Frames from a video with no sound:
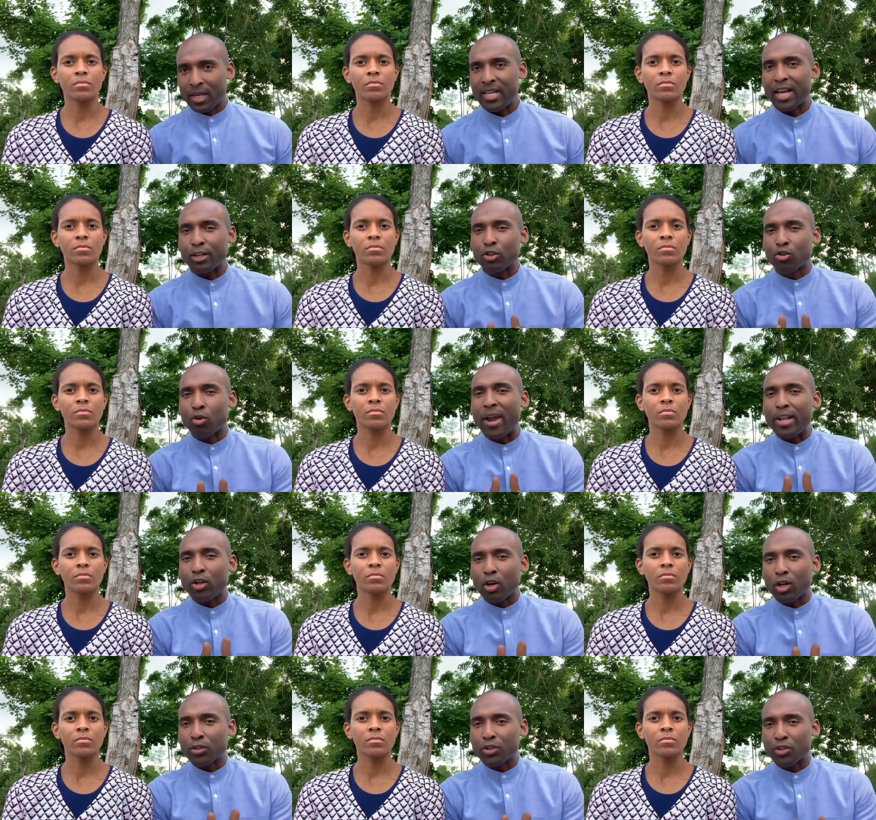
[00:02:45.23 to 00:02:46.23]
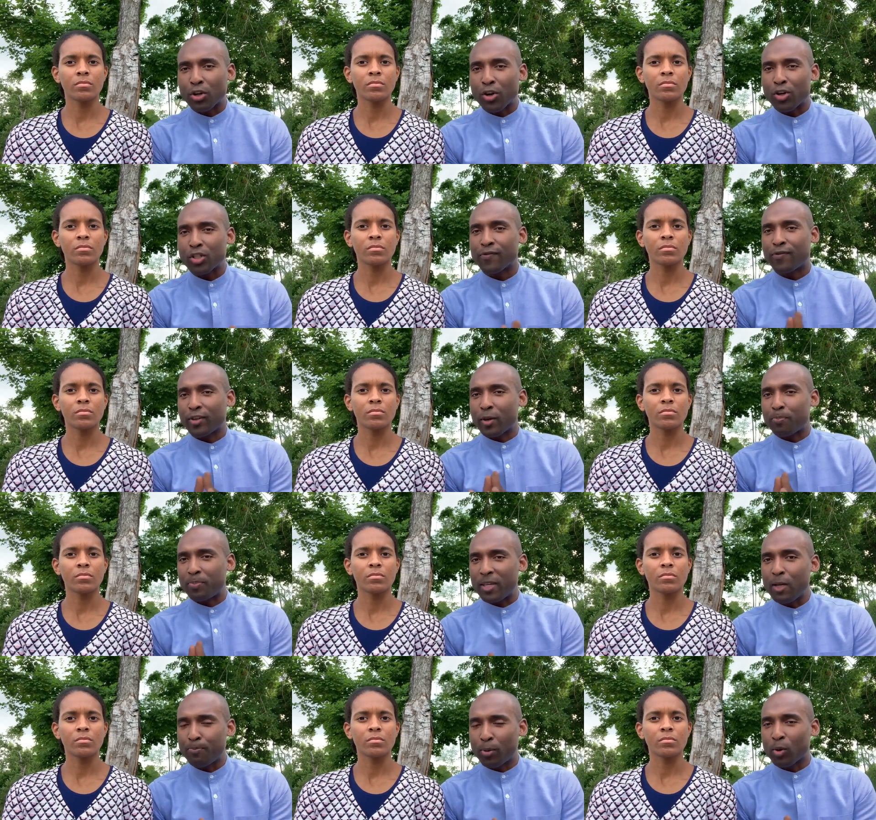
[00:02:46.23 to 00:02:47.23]
Speaker 1: He had great concerns for the
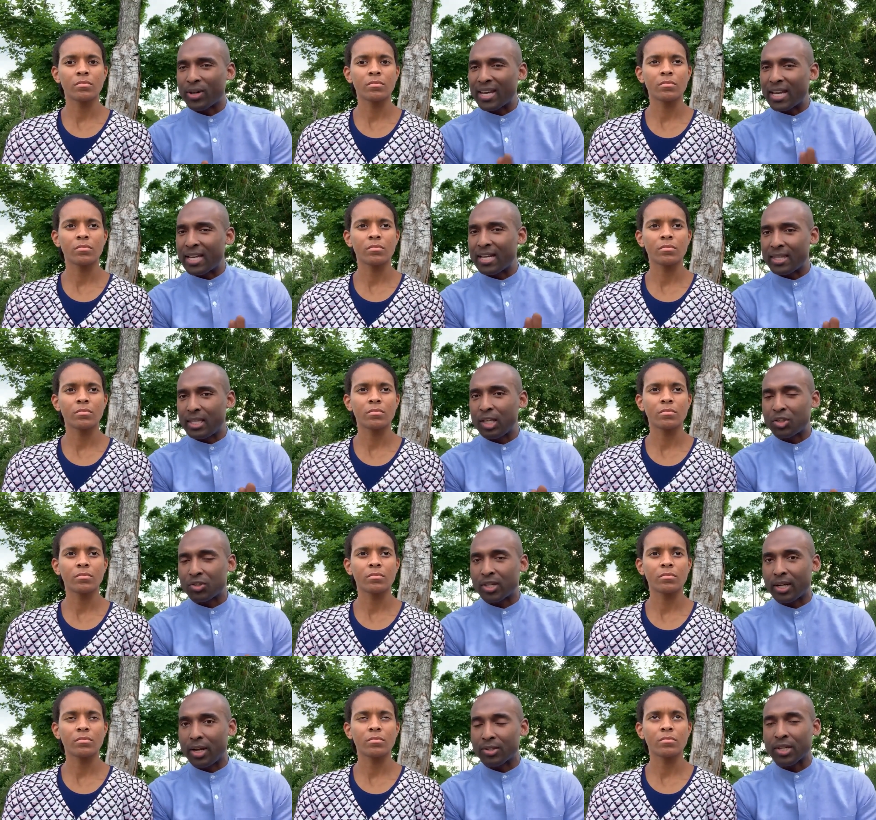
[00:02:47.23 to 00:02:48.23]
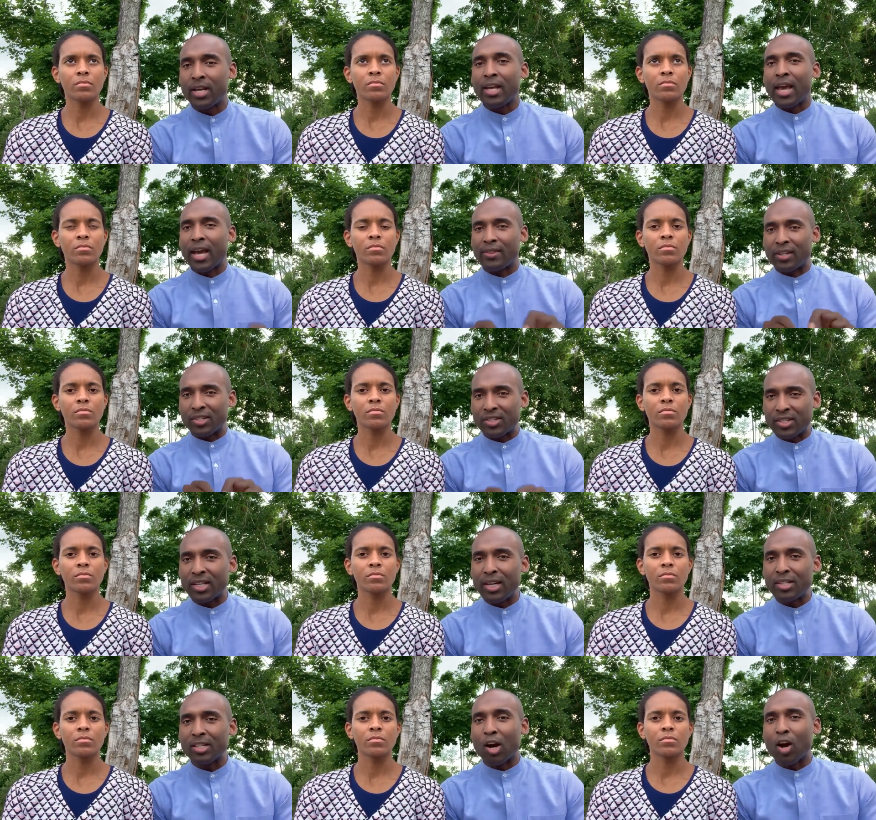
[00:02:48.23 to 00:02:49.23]
people in these cities, and the
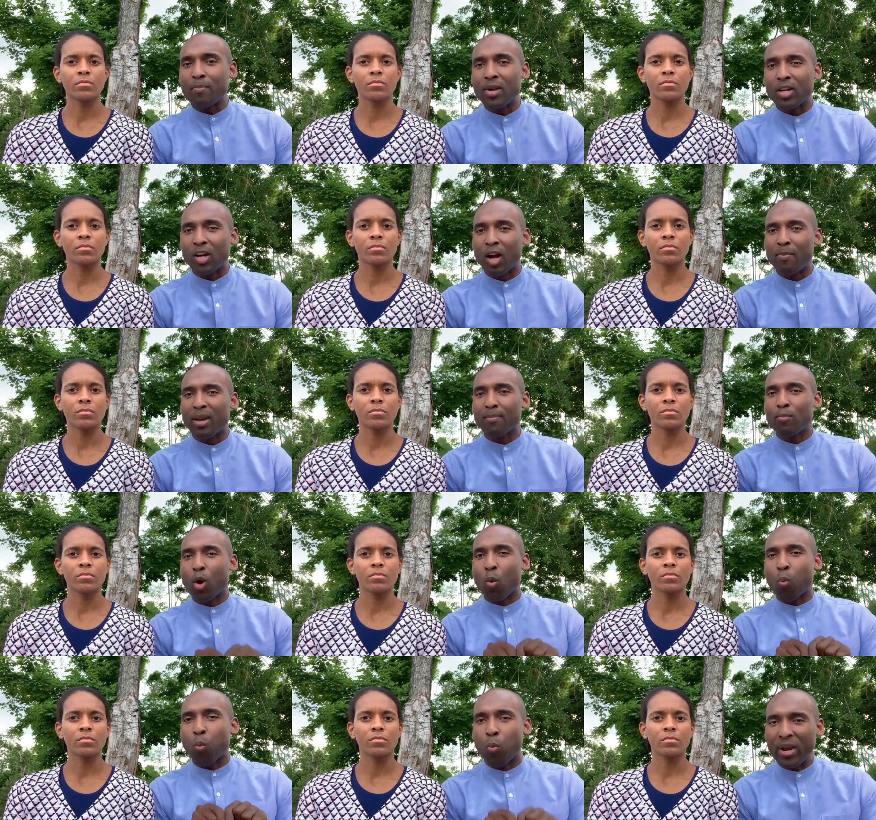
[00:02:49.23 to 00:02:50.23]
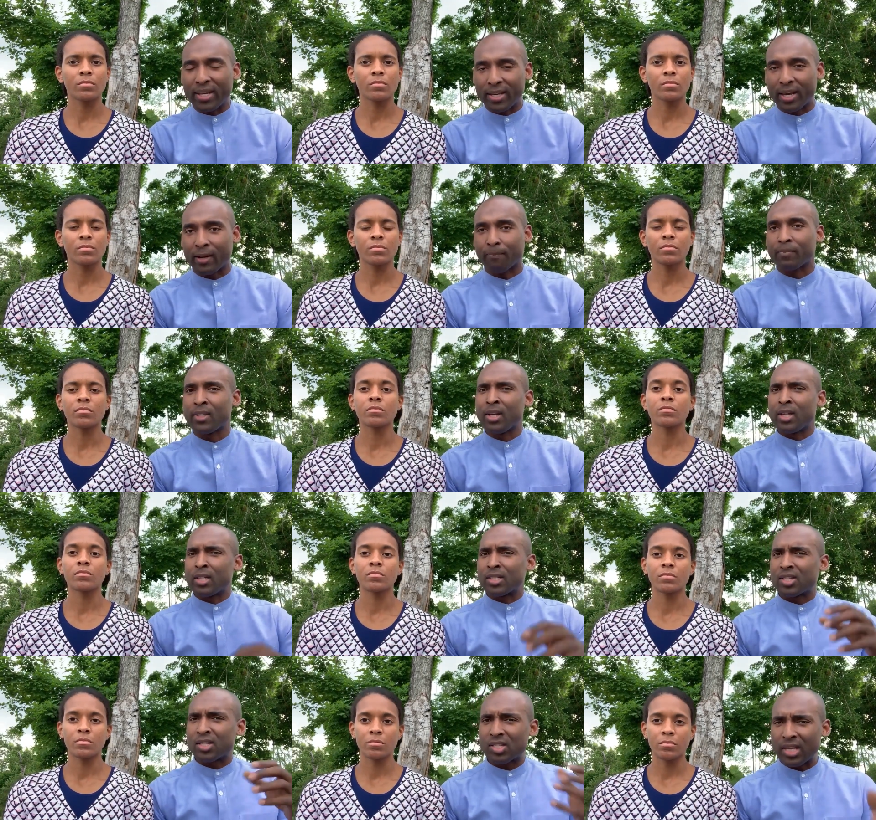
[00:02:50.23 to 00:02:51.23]
cities are becoming more wicked.
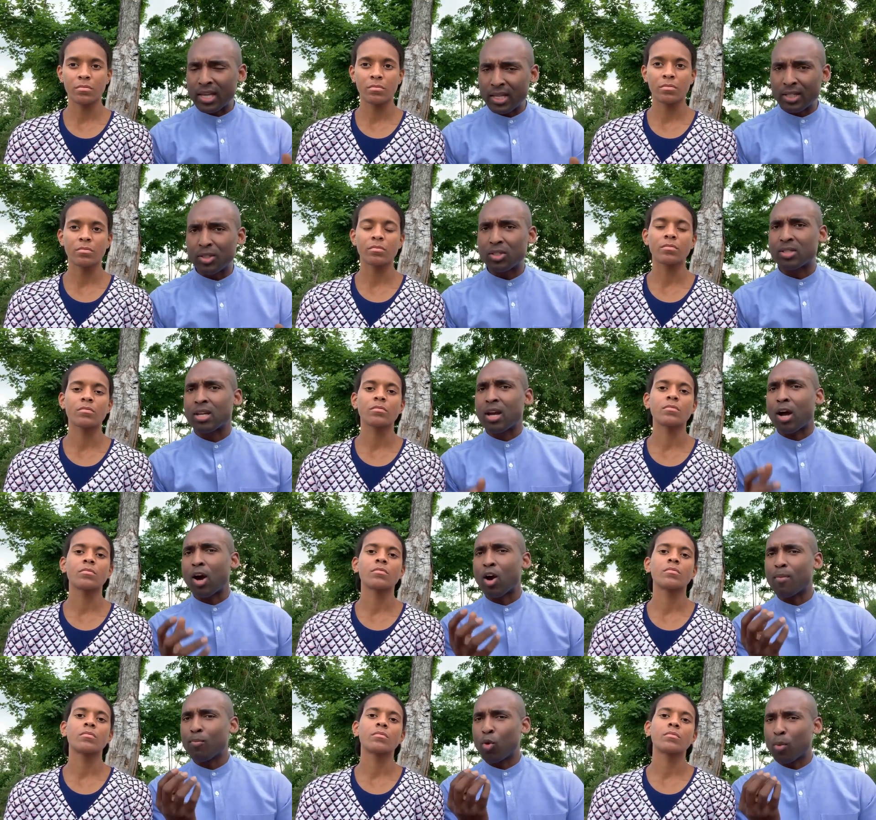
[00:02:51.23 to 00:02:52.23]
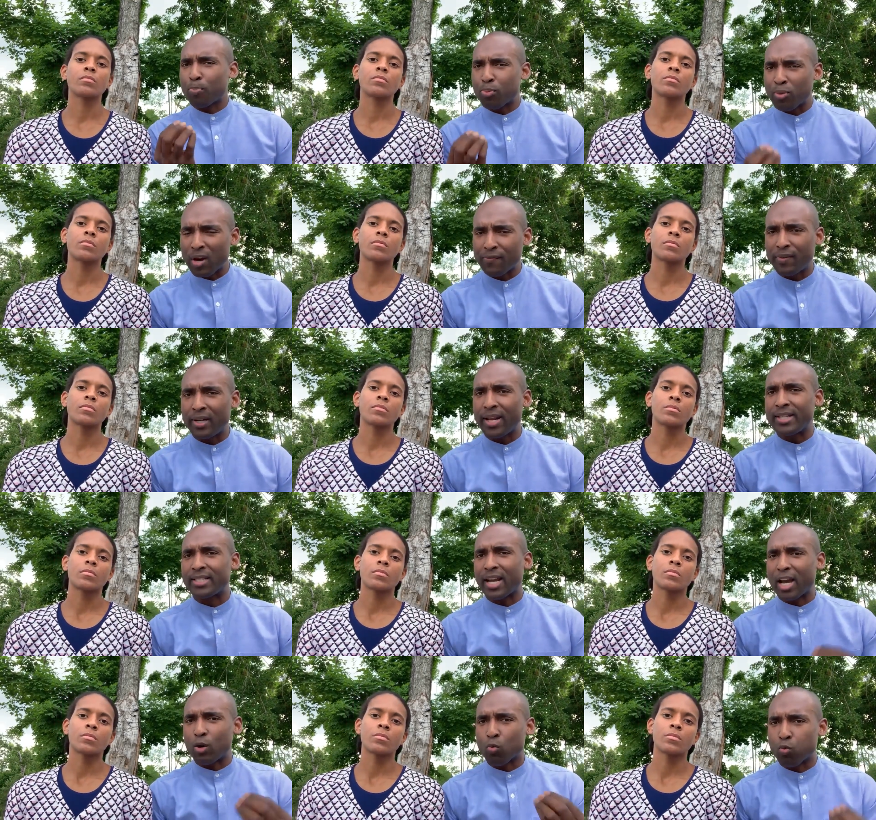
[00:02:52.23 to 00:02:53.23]
Sins are more
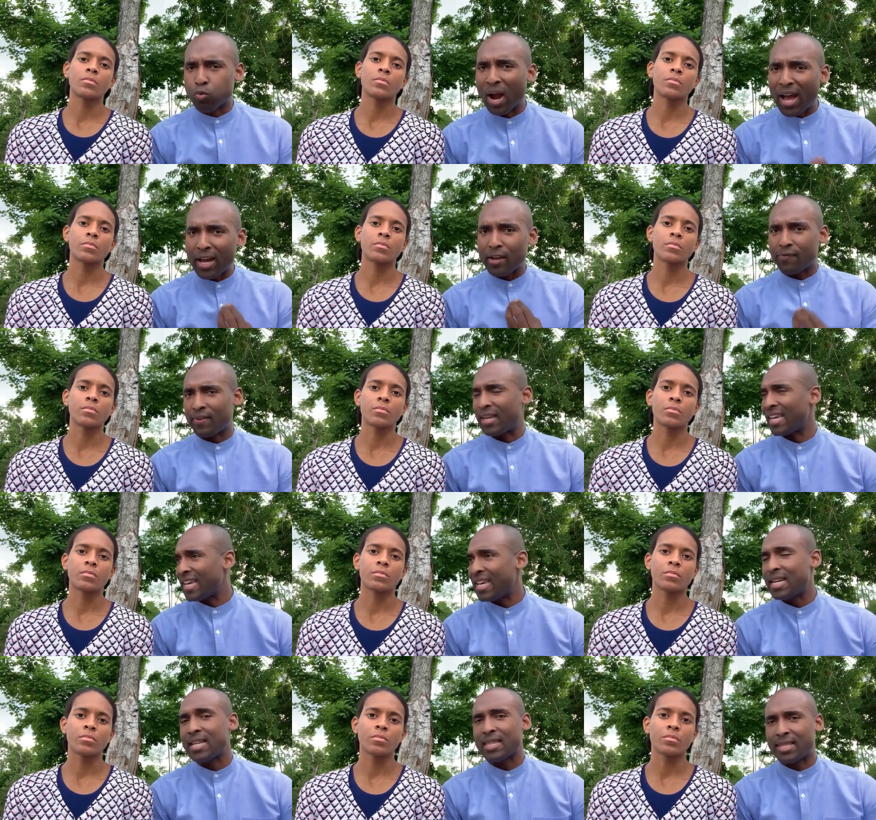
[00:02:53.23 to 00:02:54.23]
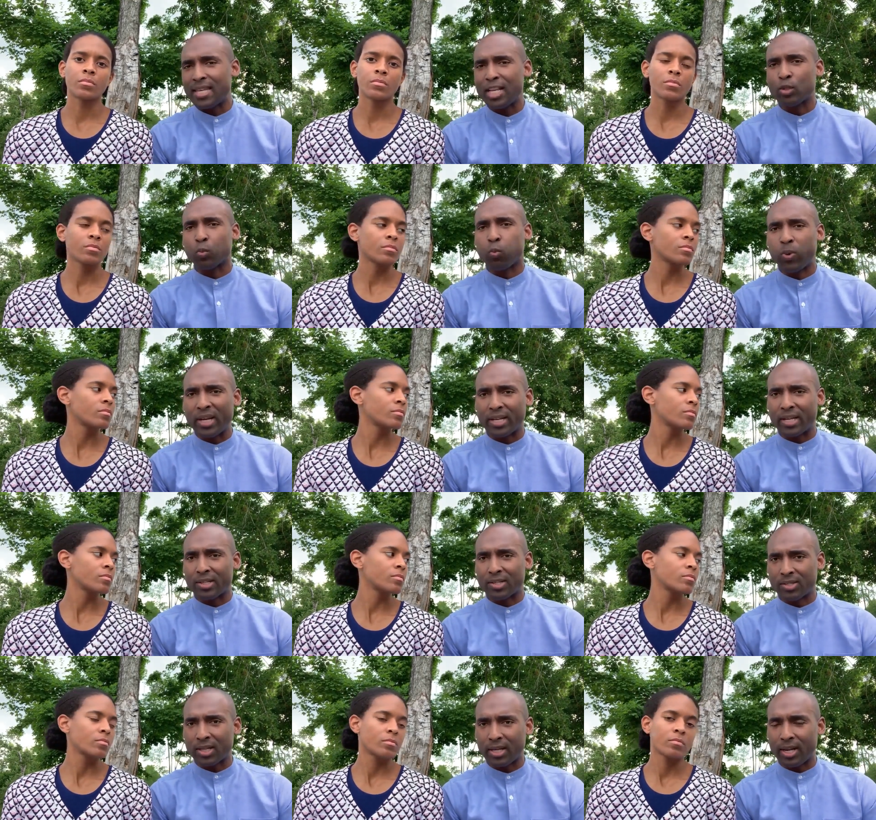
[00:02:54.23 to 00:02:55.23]
prevalent and rife in these
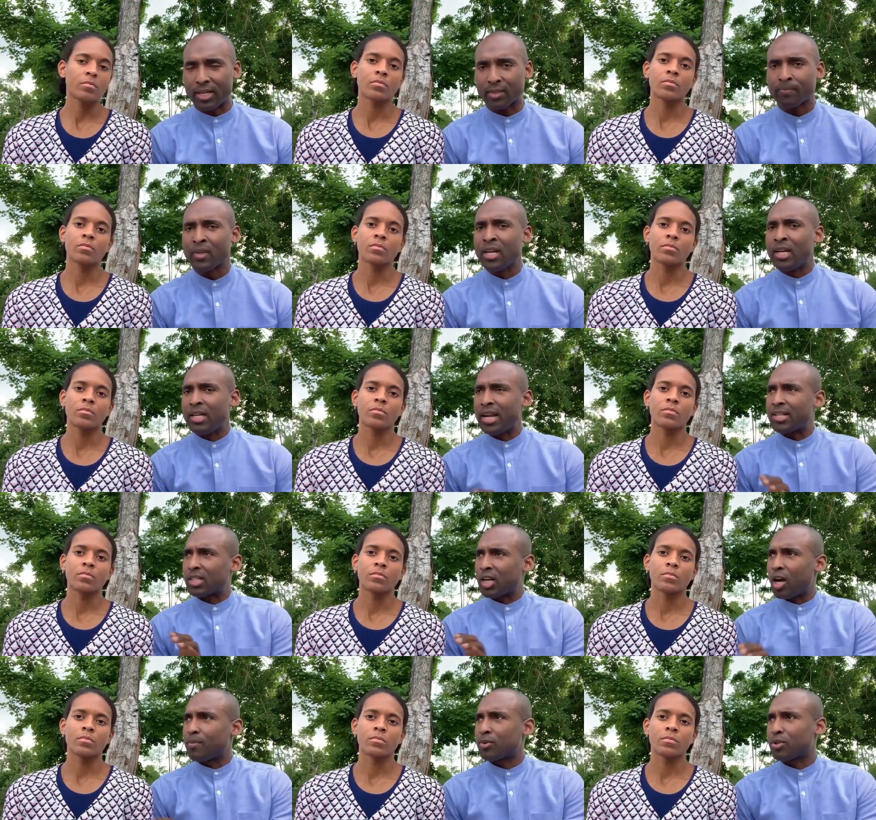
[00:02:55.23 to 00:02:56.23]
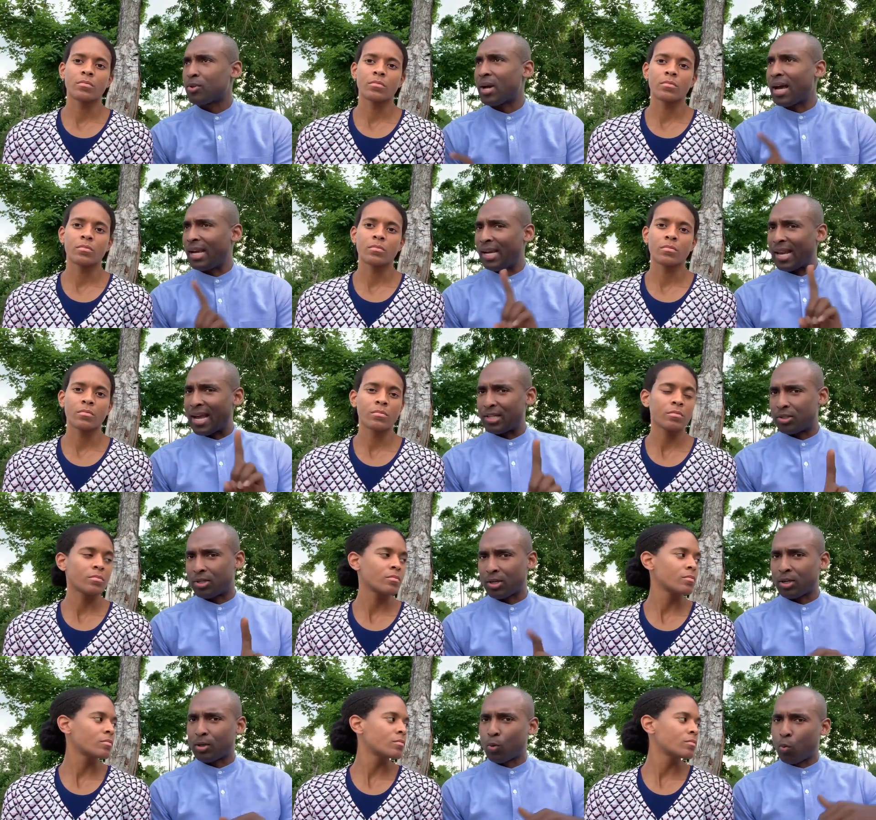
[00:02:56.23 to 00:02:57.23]
wicked cities. Let's come to
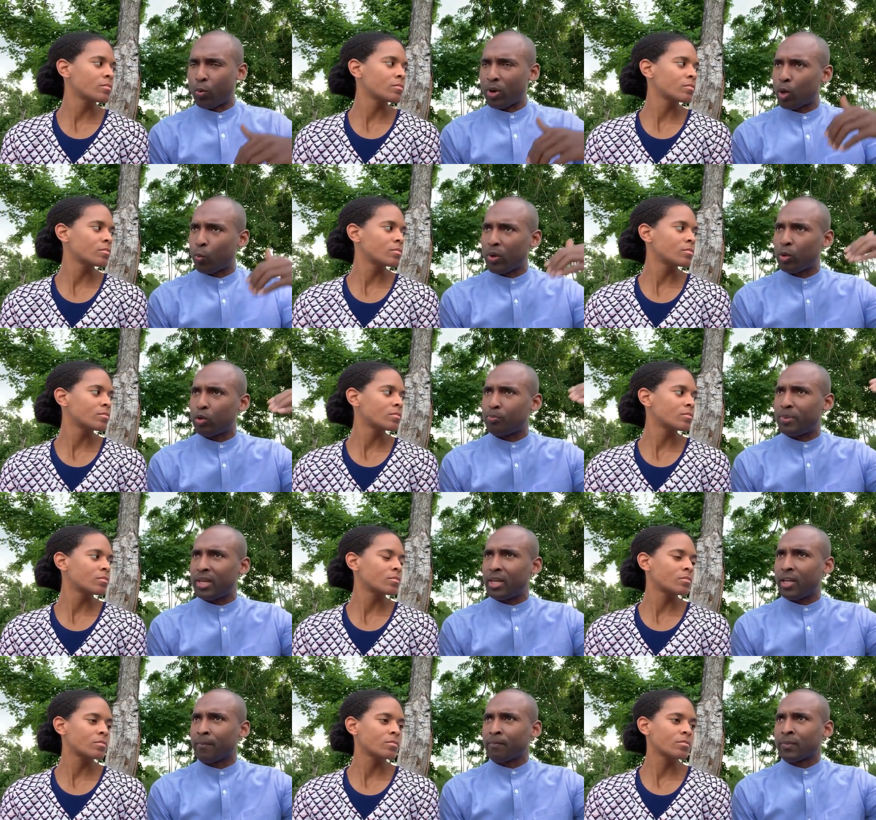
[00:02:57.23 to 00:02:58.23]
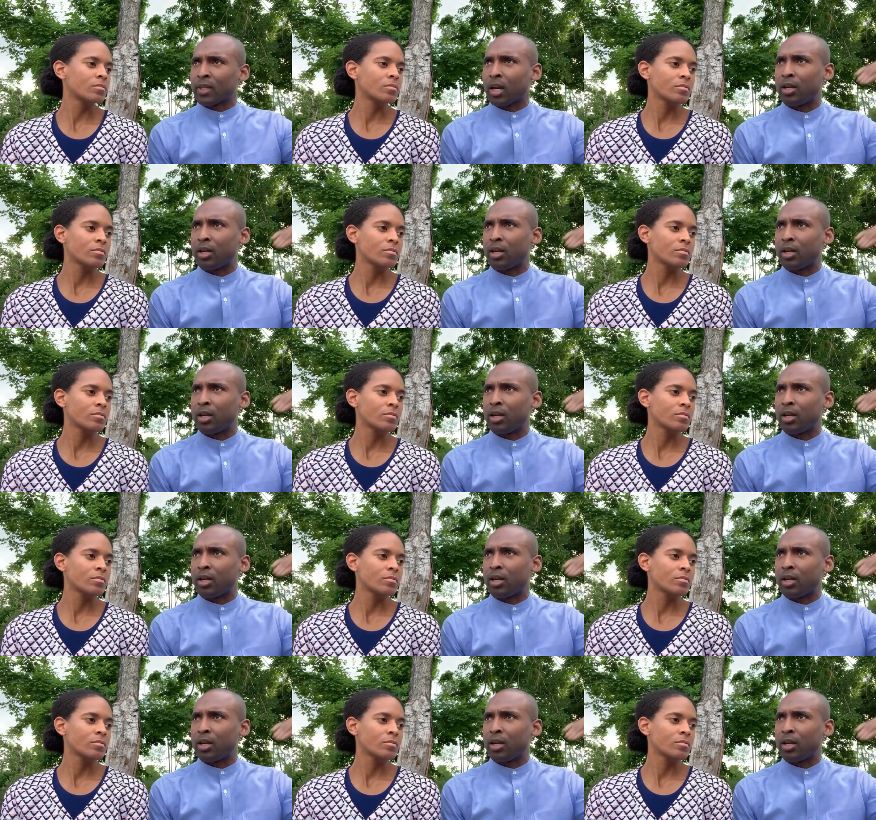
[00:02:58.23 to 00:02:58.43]
Atlanta, where we will be